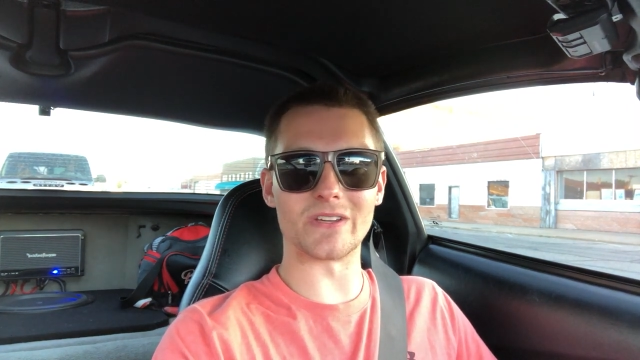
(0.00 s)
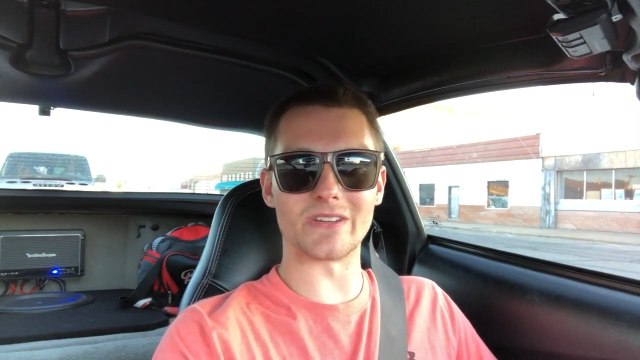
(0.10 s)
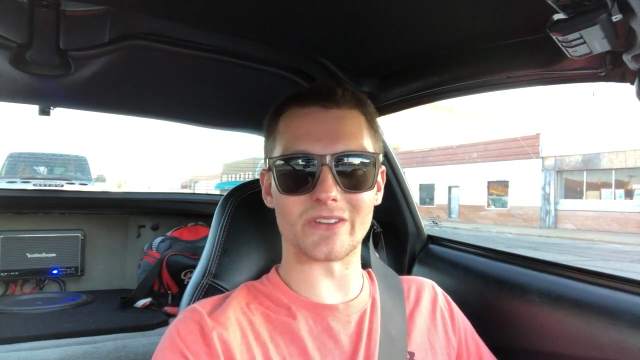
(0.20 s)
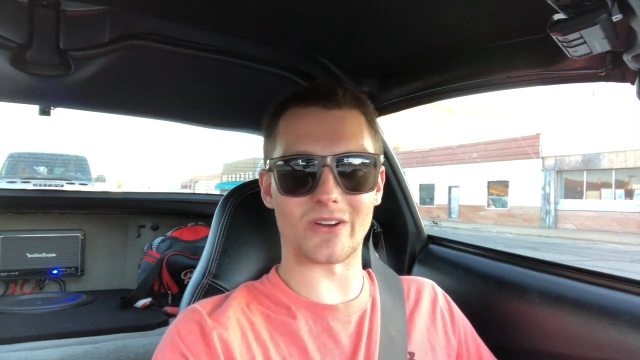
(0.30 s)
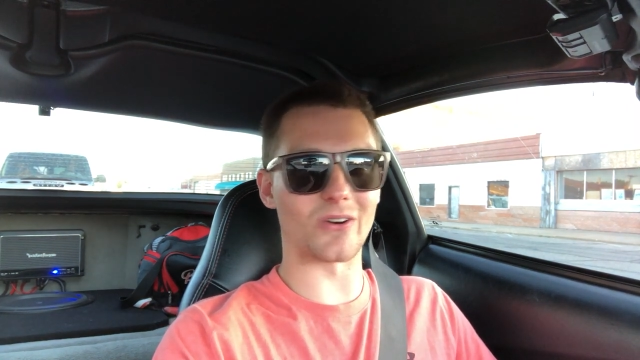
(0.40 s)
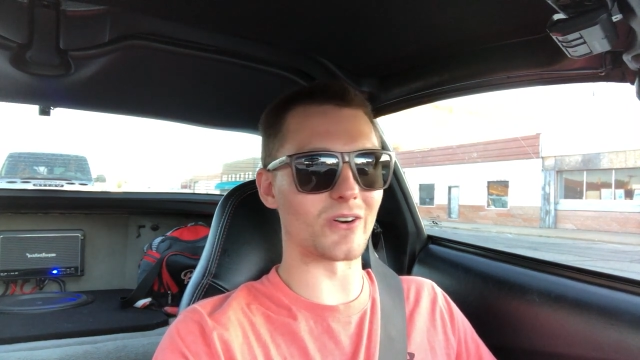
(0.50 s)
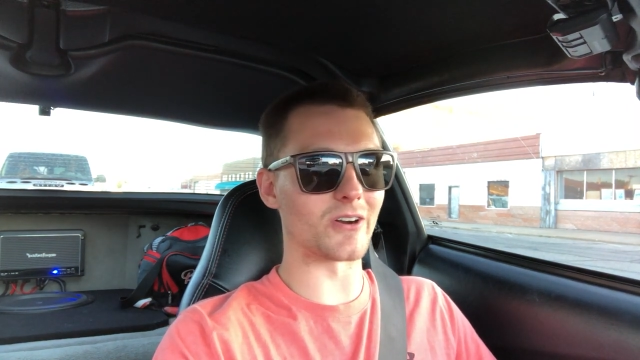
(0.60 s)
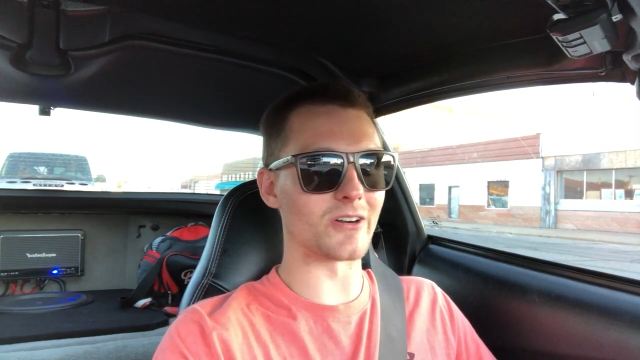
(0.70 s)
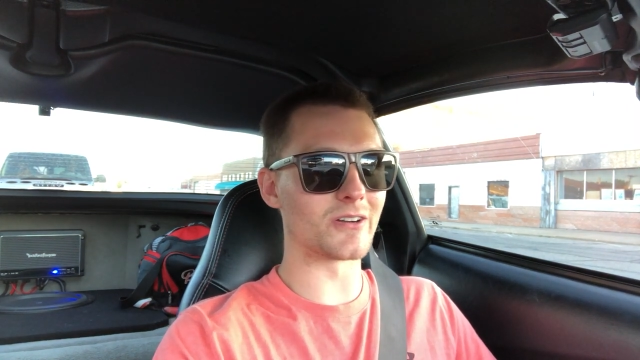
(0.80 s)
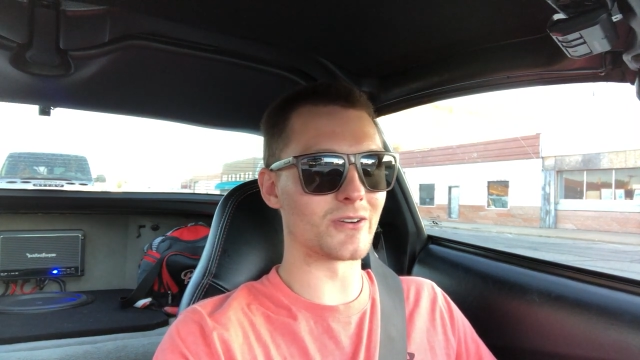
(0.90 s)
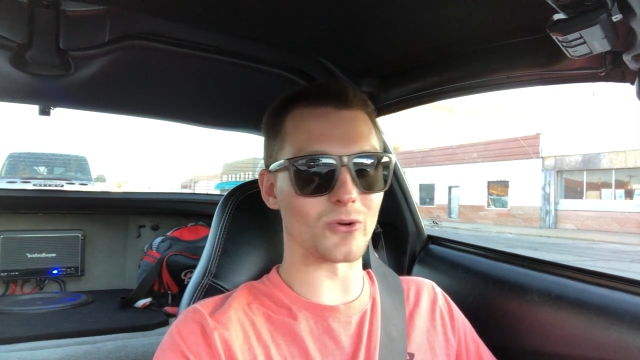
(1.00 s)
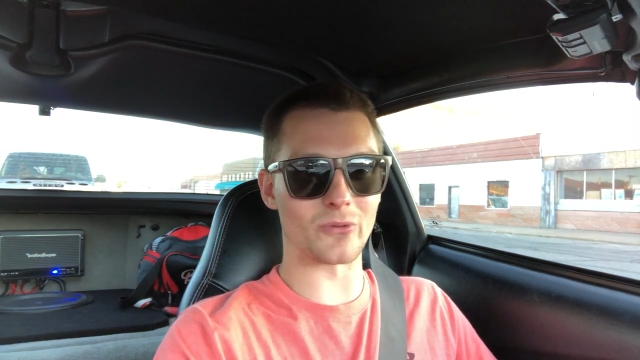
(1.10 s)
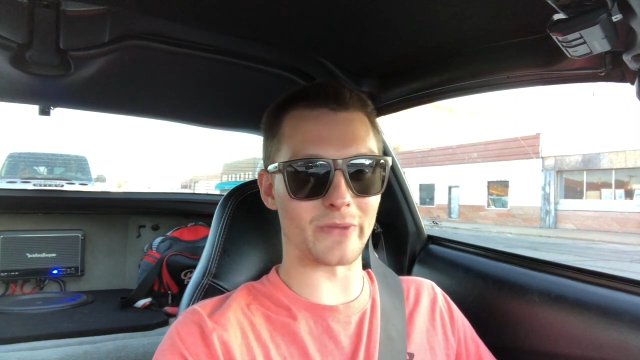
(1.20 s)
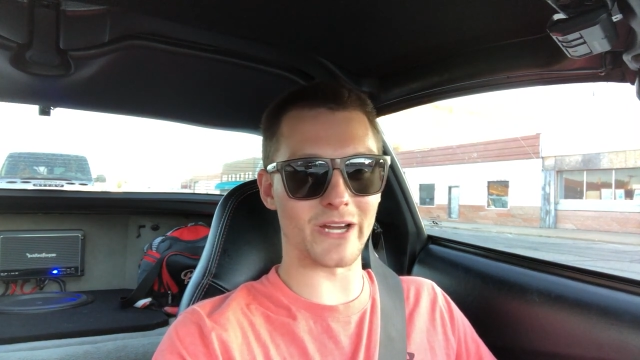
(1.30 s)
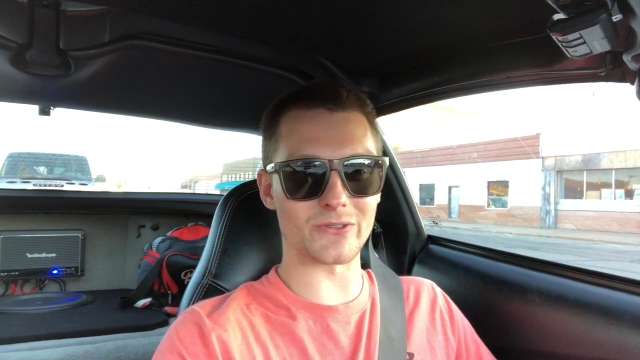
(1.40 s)
it in the car
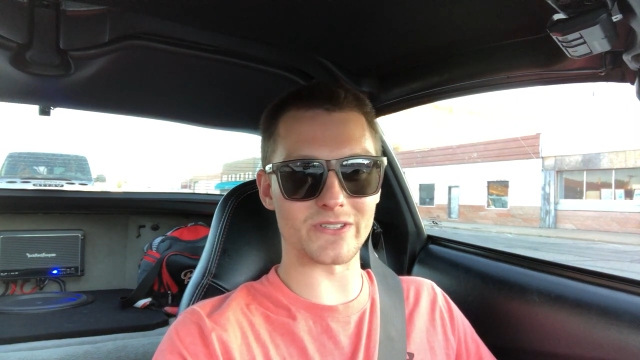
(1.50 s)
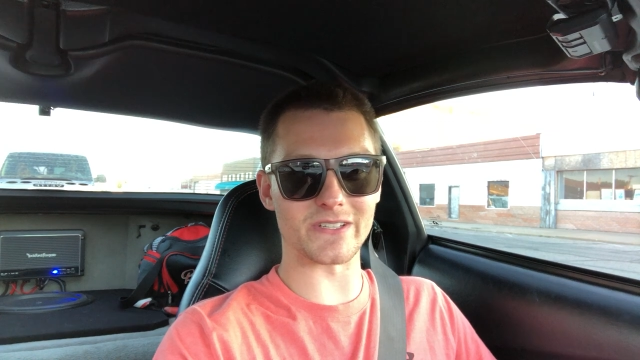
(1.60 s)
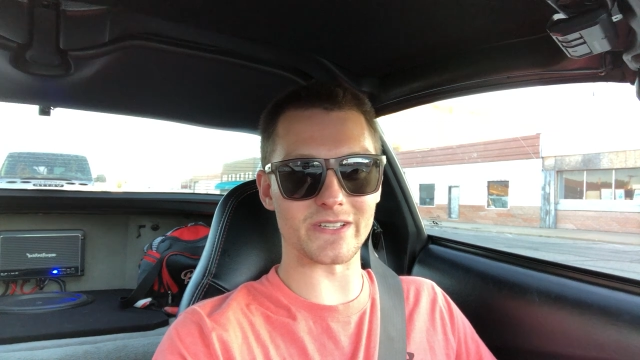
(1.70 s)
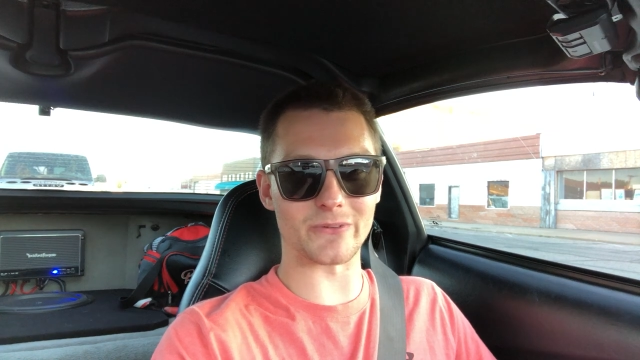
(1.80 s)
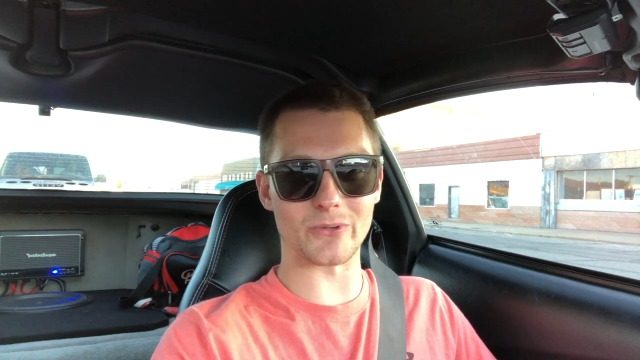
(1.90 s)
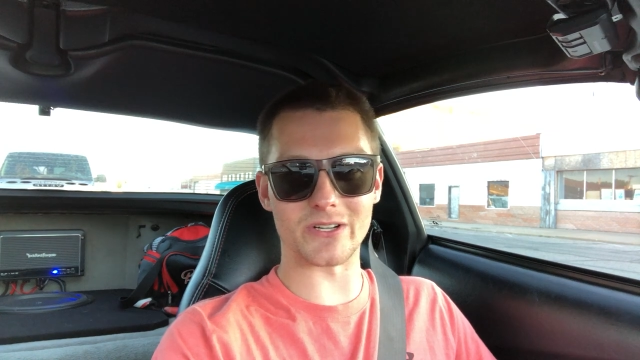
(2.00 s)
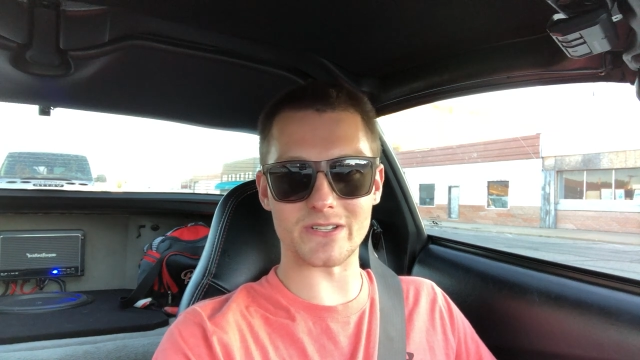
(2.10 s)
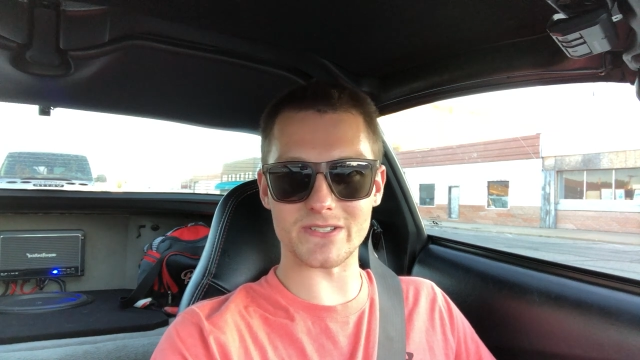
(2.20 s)
or mount it anywhere.